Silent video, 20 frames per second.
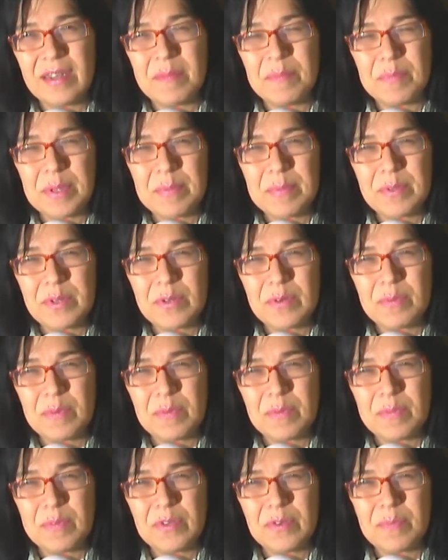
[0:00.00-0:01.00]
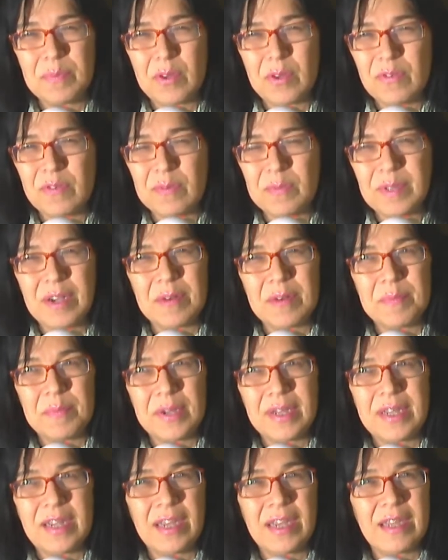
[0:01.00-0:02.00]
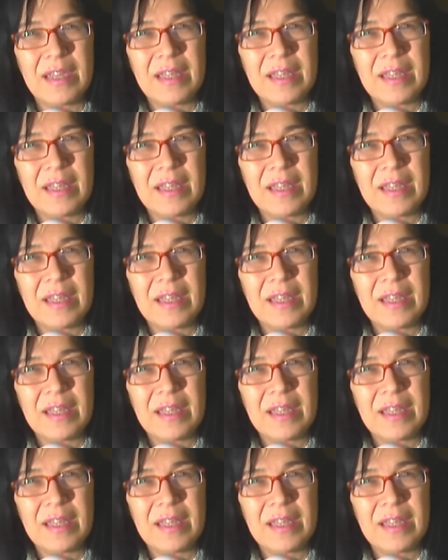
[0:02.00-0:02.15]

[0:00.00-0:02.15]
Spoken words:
and people who do post from there, but